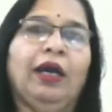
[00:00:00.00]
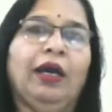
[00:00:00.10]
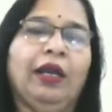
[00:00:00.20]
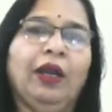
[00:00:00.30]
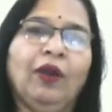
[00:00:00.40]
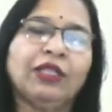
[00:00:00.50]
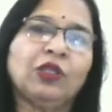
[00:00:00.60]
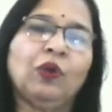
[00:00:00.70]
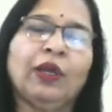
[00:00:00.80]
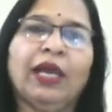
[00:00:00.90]
Now let's
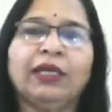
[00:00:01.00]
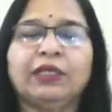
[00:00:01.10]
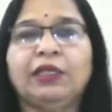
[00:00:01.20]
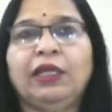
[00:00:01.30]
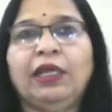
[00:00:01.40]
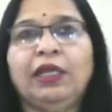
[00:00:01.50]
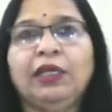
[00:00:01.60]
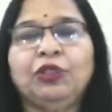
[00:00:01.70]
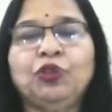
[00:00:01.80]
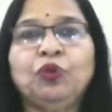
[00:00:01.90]
look at
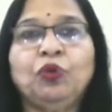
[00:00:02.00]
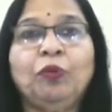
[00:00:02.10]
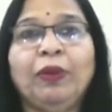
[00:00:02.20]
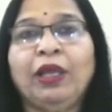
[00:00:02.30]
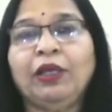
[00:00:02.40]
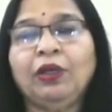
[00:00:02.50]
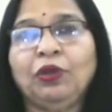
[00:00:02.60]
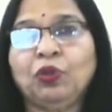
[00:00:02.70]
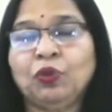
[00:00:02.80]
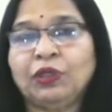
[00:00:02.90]
the two main
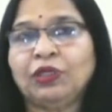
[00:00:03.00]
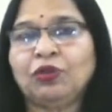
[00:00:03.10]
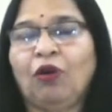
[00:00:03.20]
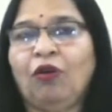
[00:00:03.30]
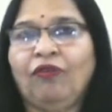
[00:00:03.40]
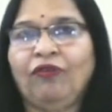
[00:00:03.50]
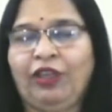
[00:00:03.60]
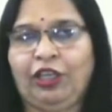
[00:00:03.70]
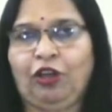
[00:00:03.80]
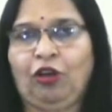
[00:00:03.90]
uses of
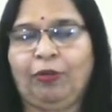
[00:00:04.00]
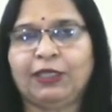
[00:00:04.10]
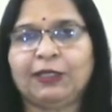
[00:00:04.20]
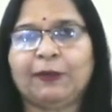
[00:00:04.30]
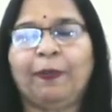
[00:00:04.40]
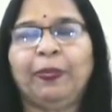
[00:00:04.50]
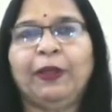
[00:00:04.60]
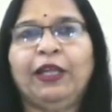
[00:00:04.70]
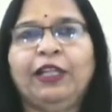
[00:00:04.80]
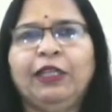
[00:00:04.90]
economics.
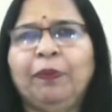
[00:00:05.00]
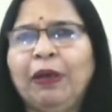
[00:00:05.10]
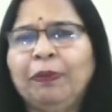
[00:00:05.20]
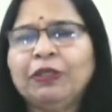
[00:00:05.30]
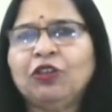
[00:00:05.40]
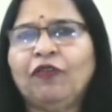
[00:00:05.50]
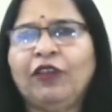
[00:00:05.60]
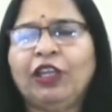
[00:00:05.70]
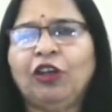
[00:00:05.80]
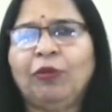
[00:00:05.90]
The purpose of
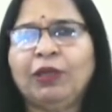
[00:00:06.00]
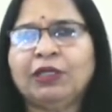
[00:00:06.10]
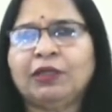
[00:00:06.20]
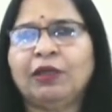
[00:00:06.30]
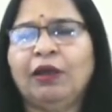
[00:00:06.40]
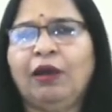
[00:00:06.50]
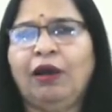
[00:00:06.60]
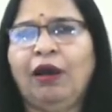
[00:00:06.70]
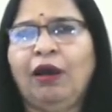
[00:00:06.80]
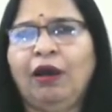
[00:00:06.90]
economics
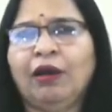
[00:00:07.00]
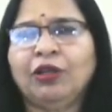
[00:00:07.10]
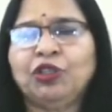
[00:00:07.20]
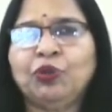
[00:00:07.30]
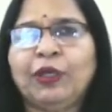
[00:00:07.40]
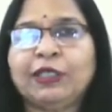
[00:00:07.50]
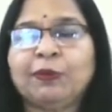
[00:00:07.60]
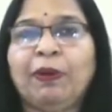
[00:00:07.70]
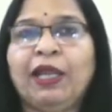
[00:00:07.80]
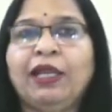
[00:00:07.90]
are to
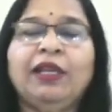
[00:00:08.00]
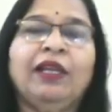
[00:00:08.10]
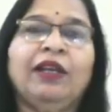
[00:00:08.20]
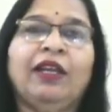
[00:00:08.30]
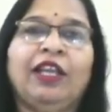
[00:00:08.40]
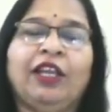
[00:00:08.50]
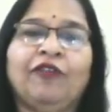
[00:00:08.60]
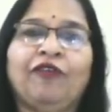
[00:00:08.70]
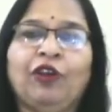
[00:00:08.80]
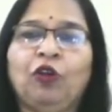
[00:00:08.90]
explain
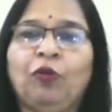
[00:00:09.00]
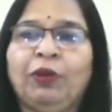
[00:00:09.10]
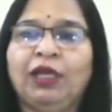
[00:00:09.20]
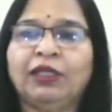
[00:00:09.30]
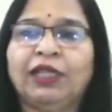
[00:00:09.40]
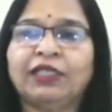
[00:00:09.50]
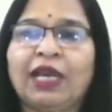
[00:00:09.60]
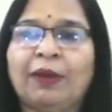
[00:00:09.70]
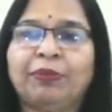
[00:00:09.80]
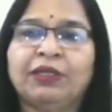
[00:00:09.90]
phenomena that
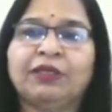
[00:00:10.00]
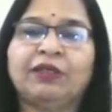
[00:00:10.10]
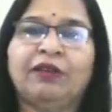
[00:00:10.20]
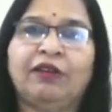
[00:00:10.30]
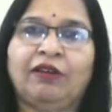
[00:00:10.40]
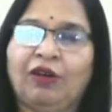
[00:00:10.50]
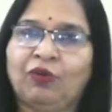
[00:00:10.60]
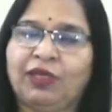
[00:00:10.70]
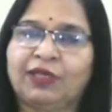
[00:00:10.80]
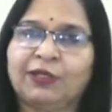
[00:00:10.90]
happens
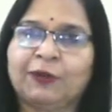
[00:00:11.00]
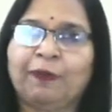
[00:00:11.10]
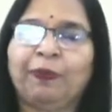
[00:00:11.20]
around us.